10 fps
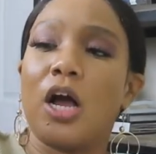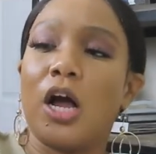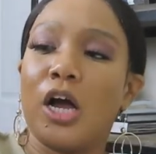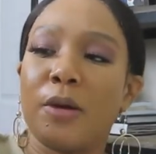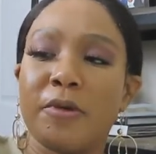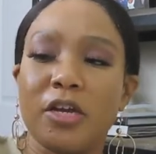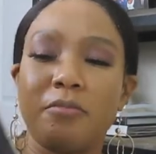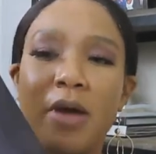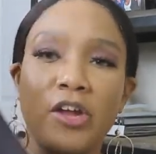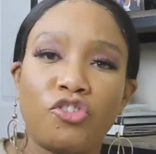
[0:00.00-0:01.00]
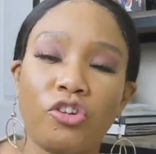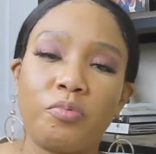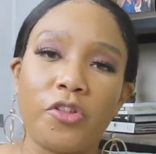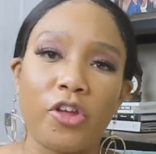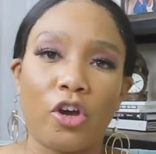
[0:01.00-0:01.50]
um, it
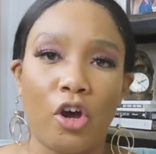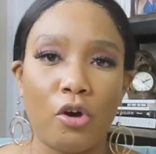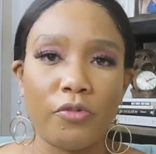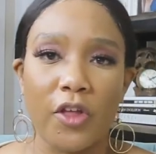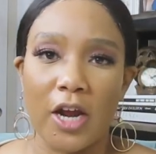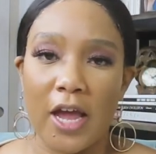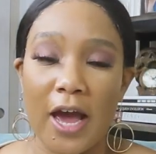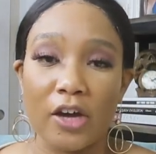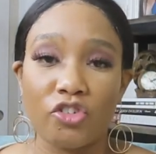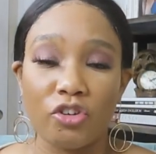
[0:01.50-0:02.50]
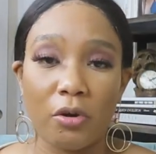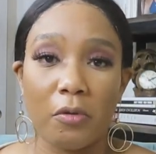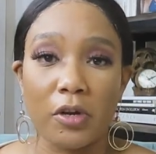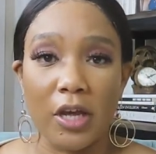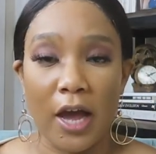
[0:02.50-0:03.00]
matches with a coat that I actually
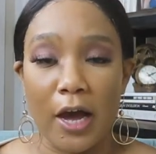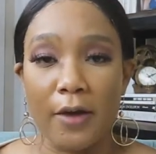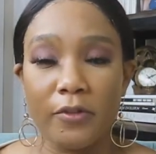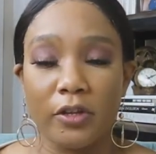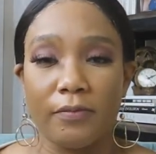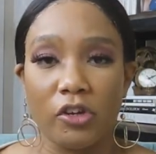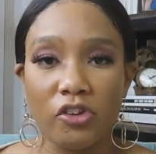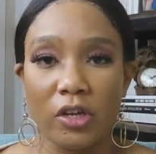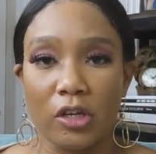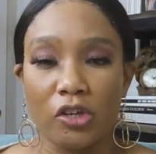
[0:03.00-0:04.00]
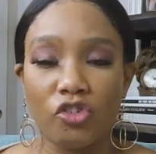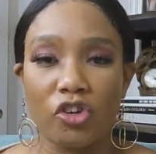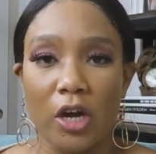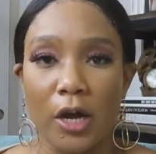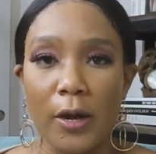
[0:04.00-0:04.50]
already have, this
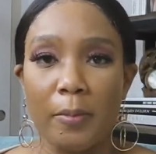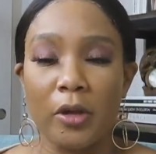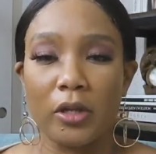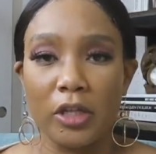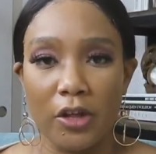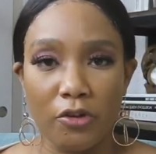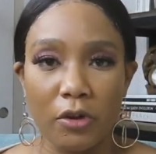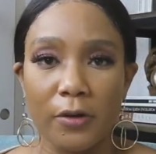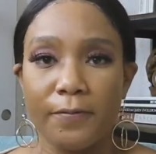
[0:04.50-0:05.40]
vintage um, leather